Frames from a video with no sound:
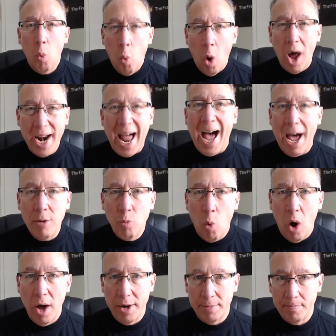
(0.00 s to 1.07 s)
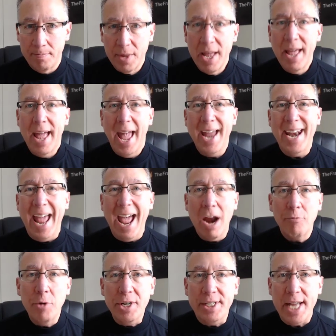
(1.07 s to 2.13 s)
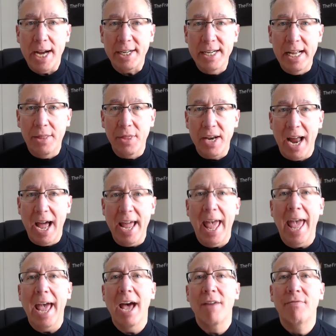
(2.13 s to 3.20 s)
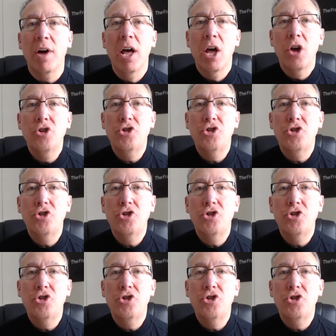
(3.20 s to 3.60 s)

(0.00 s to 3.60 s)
one-on-one, and every technique that I have